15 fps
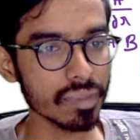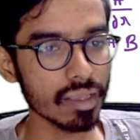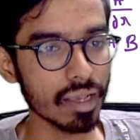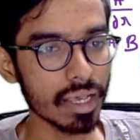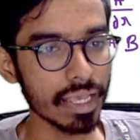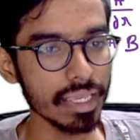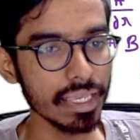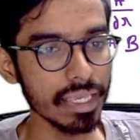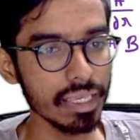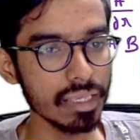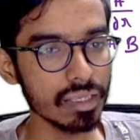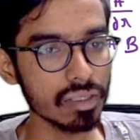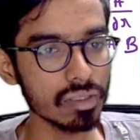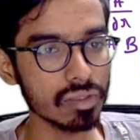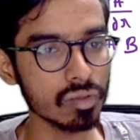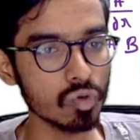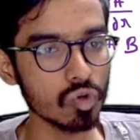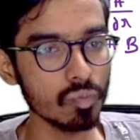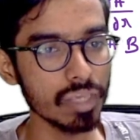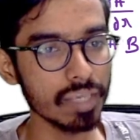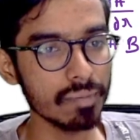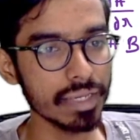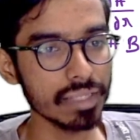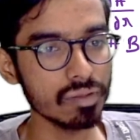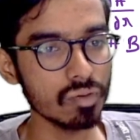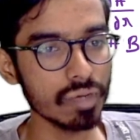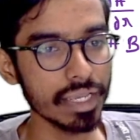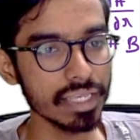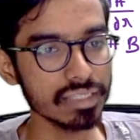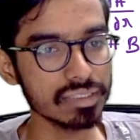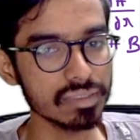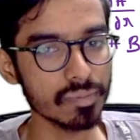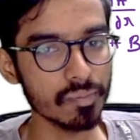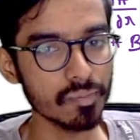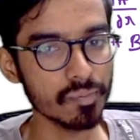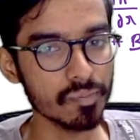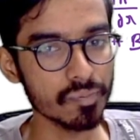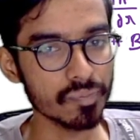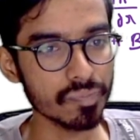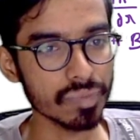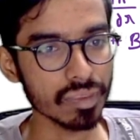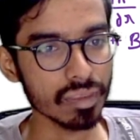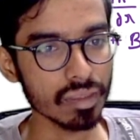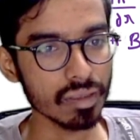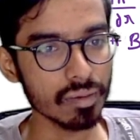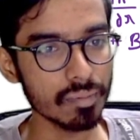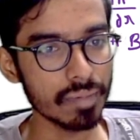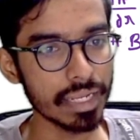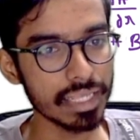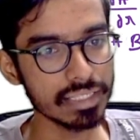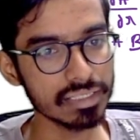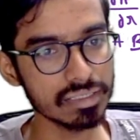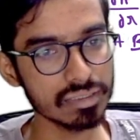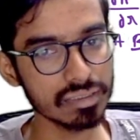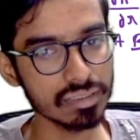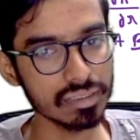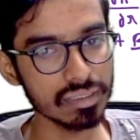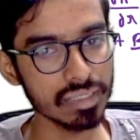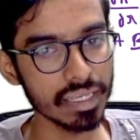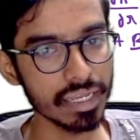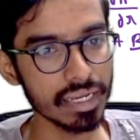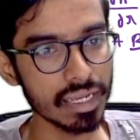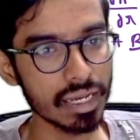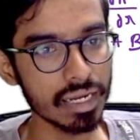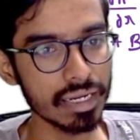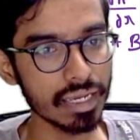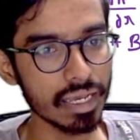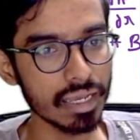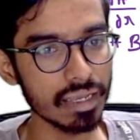I dou B by dou x plus A dot